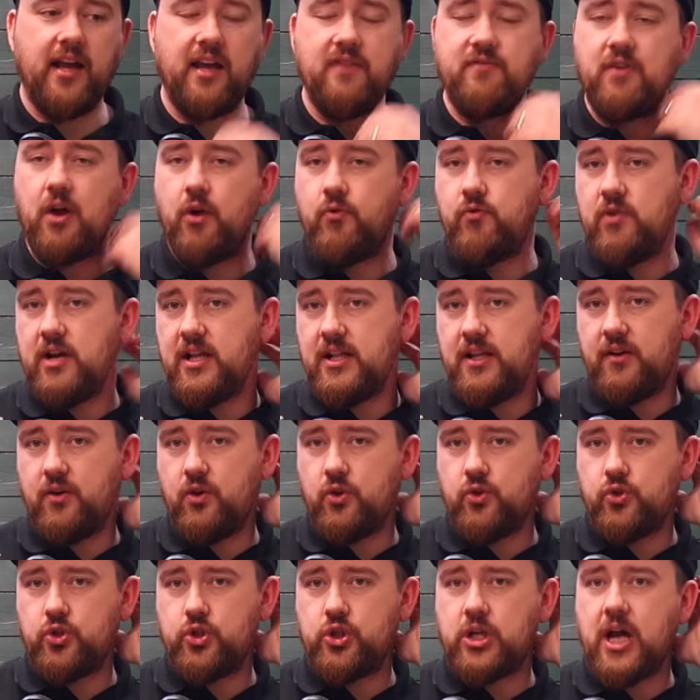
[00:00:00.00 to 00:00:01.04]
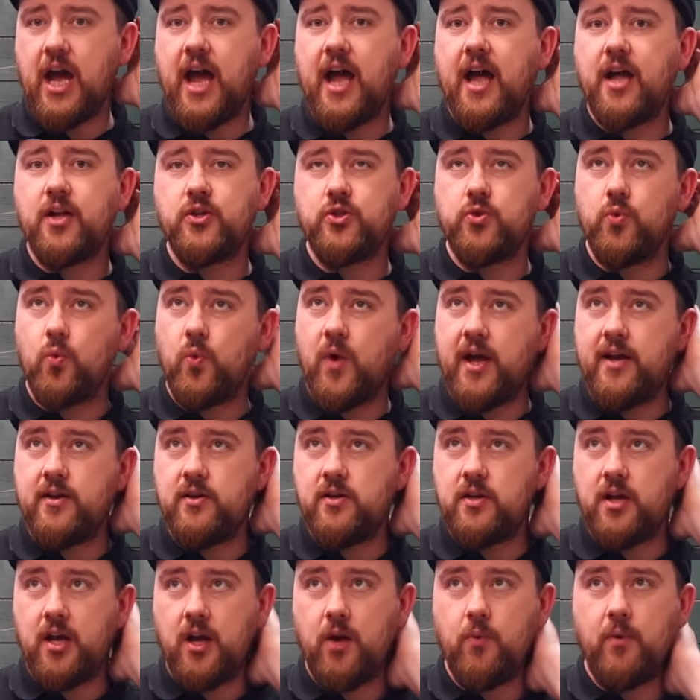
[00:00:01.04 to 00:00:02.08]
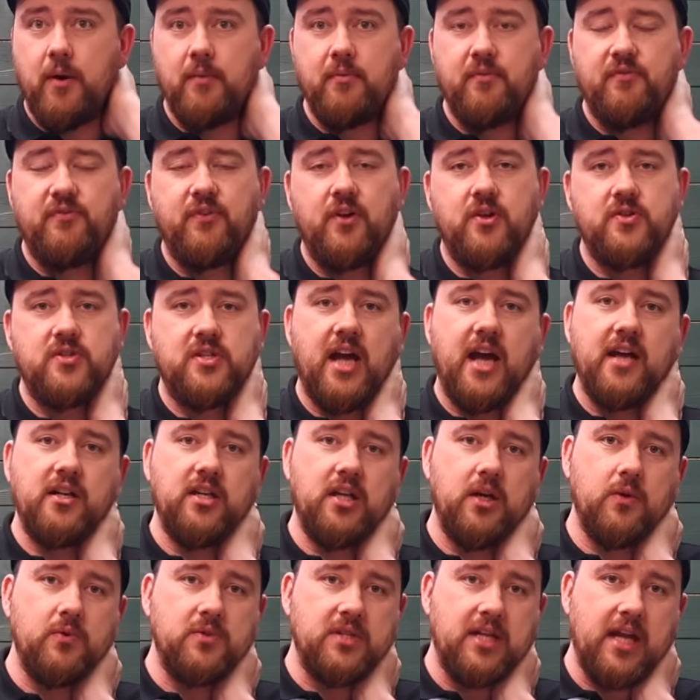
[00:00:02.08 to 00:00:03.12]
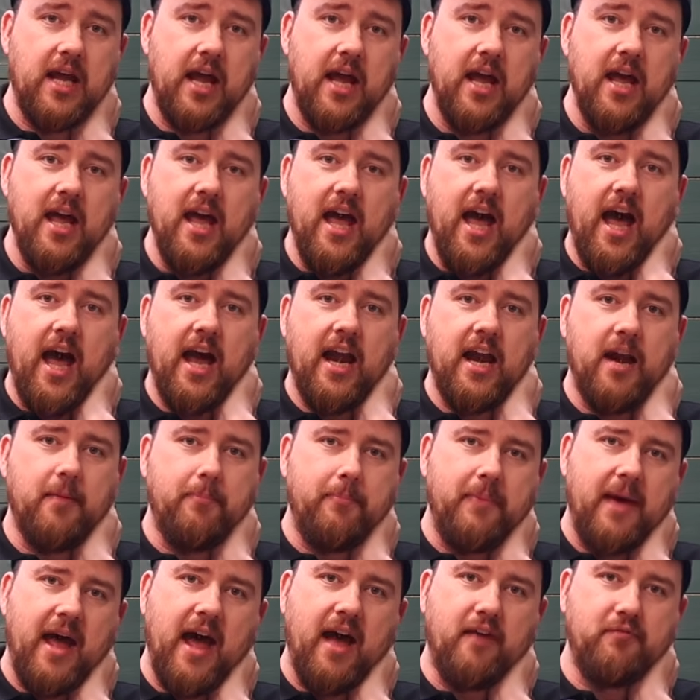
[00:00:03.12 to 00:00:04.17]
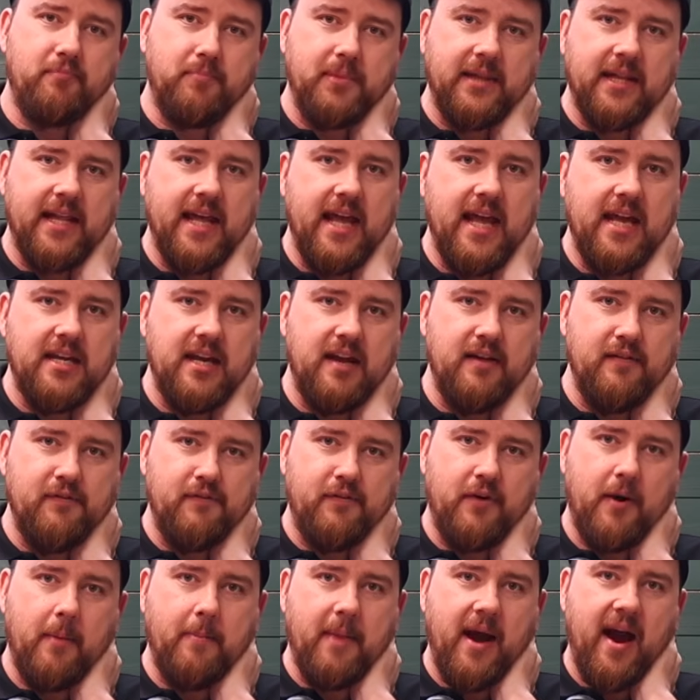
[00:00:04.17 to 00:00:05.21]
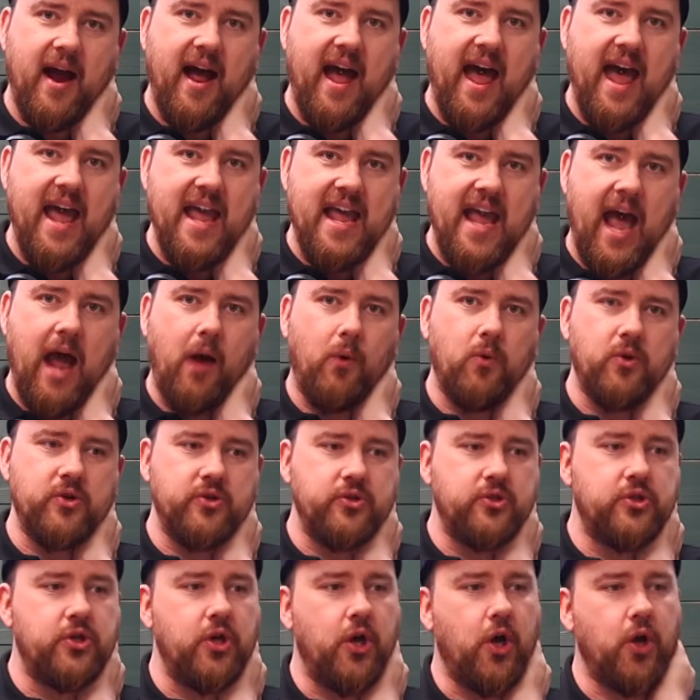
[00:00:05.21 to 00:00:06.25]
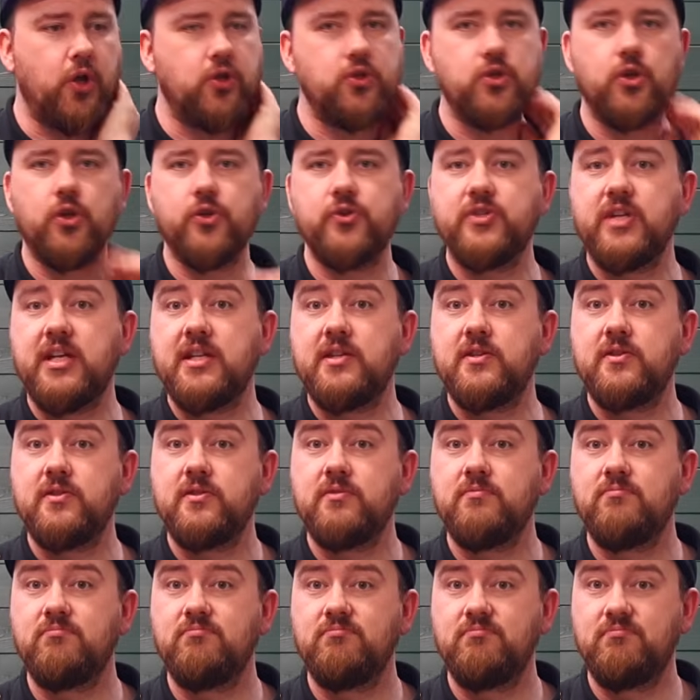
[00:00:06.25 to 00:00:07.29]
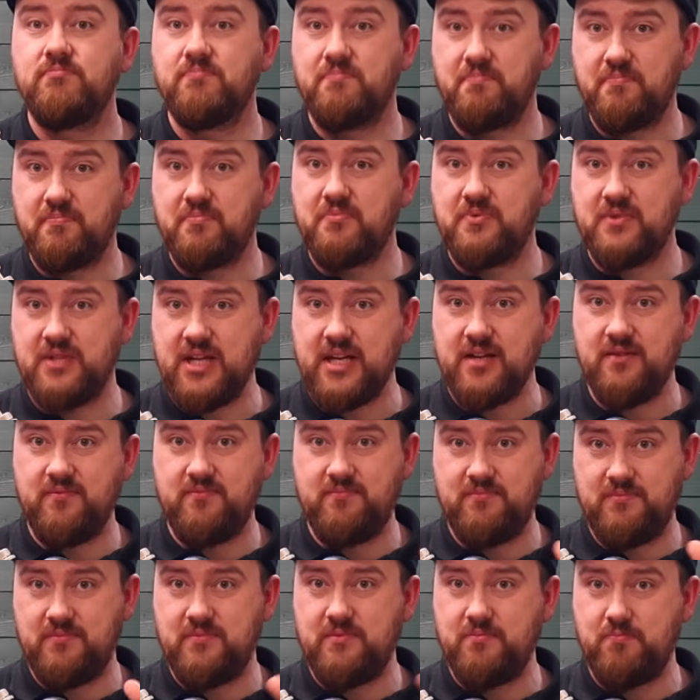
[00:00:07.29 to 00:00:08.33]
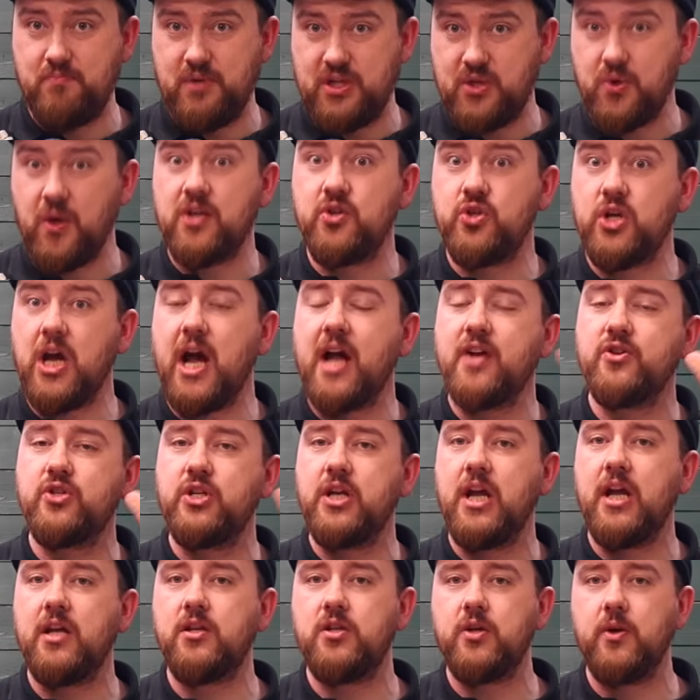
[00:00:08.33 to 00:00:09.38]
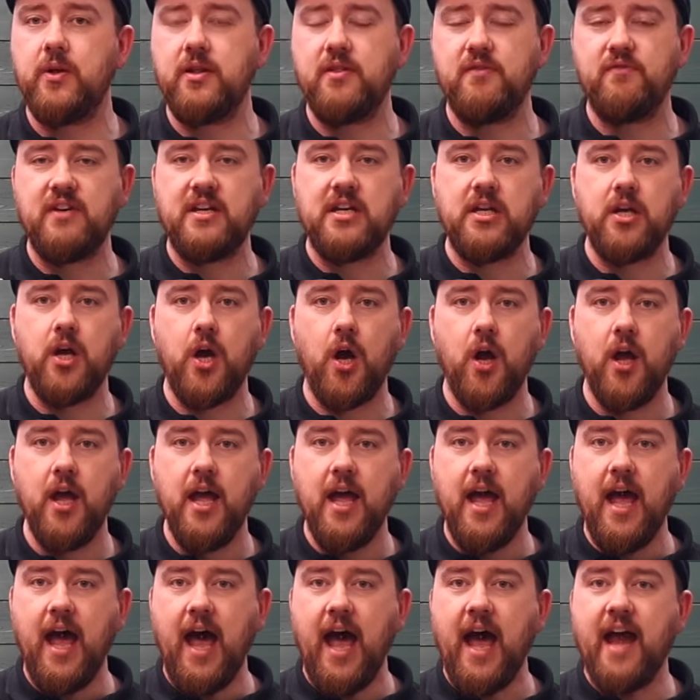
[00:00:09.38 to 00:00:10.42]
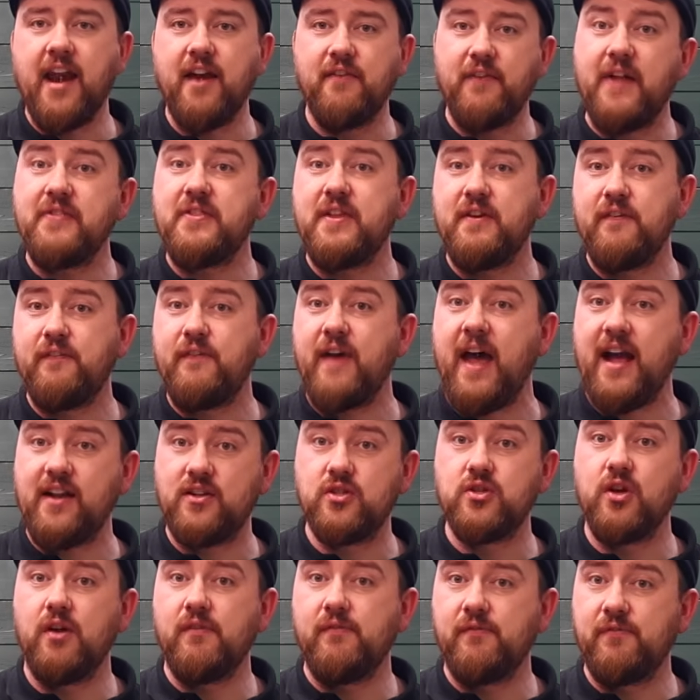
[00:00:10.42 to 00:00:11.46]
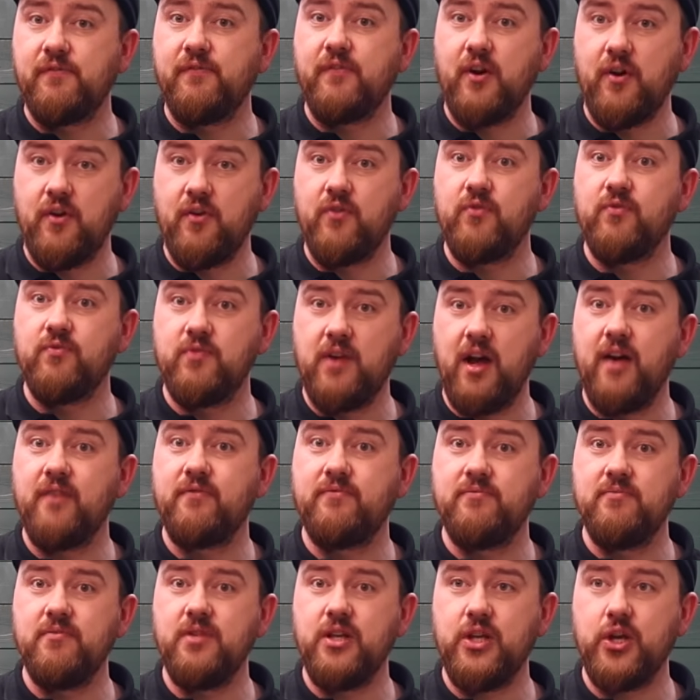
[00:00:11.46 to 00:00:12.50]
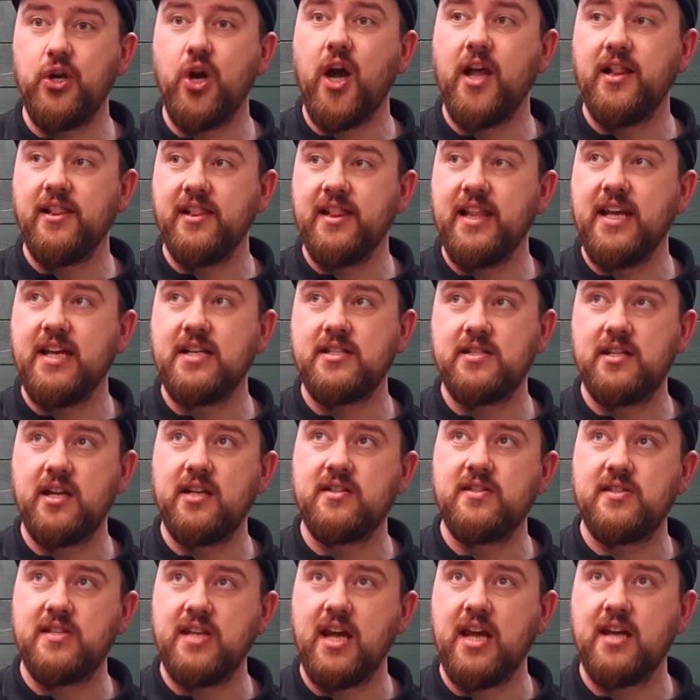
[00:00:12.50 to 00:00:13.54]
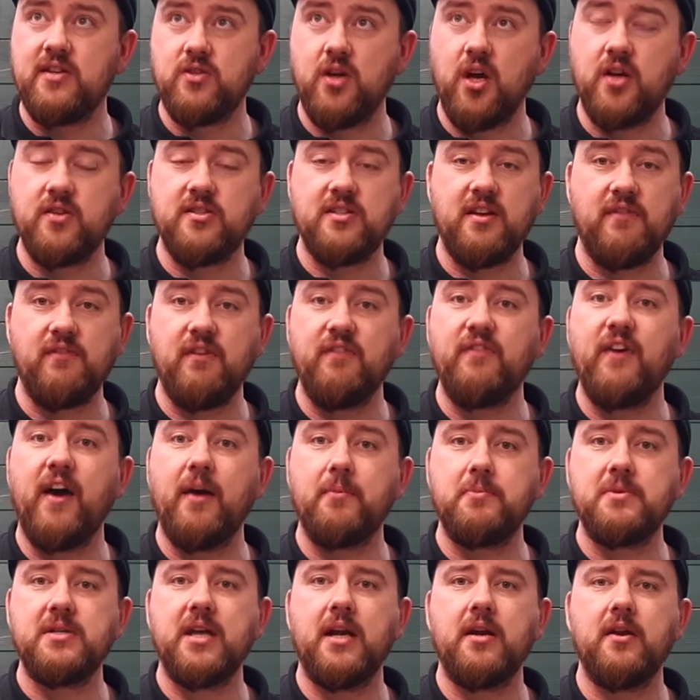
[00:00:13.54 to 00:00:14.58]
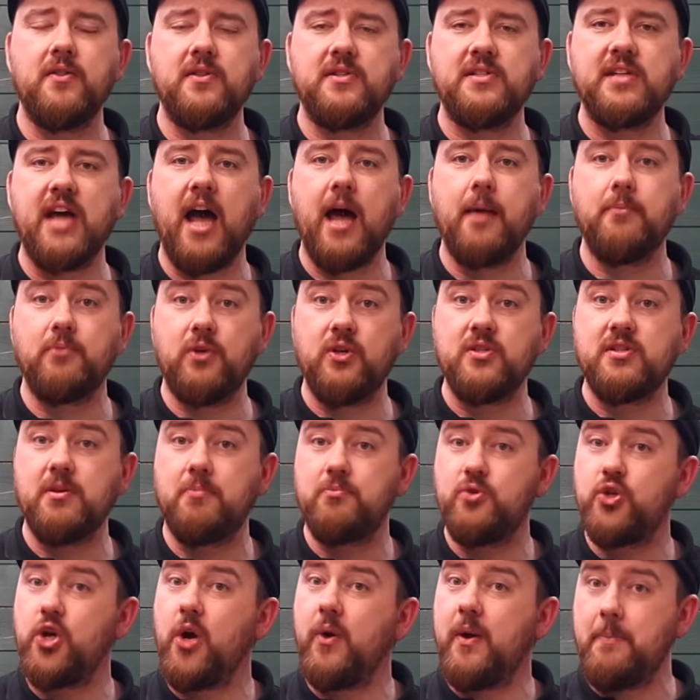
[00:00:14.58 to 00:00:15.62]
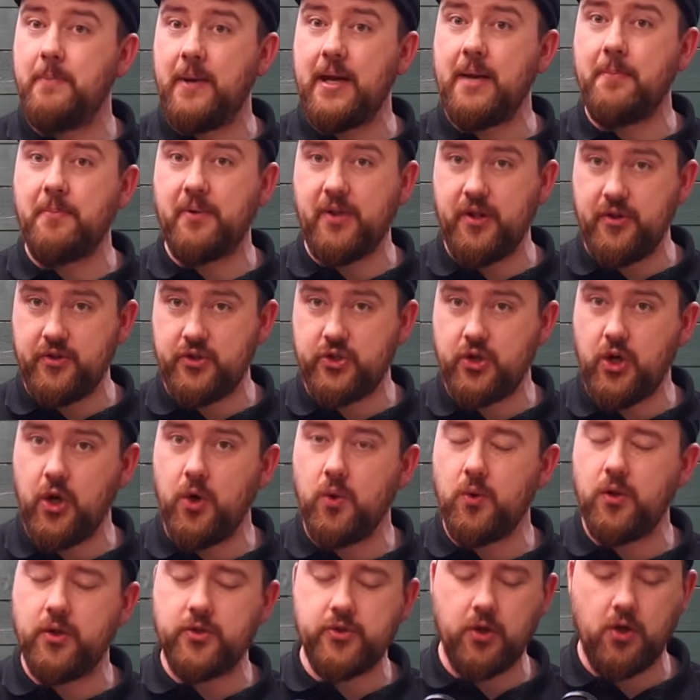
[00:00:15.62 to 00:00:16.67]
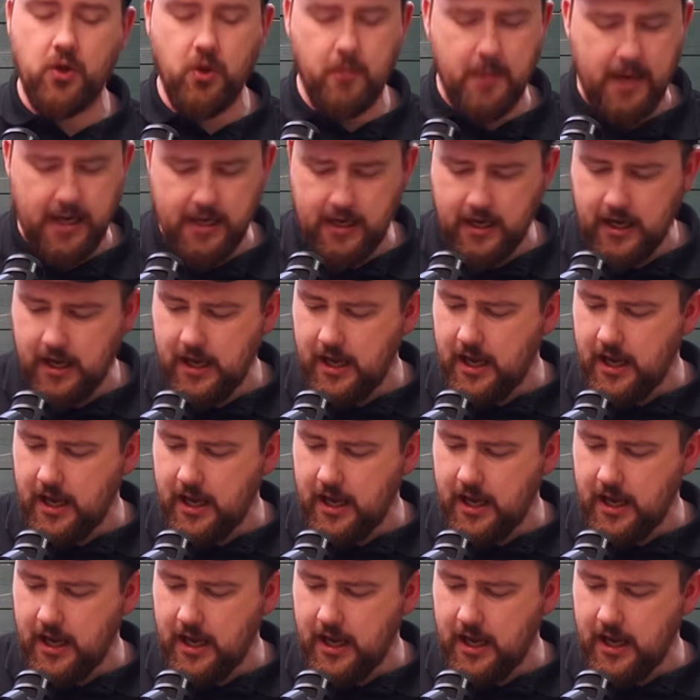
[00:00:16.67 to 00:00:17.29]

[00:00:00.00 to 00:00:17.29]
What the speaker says: I give it a really good charge when we first started using it, and I bet I've played it for about 8 hours total since between charging it and doing the video. And I've had the effects on for, at least I'd say sort of 75% of the time, because I'm showing people at the school as they come in.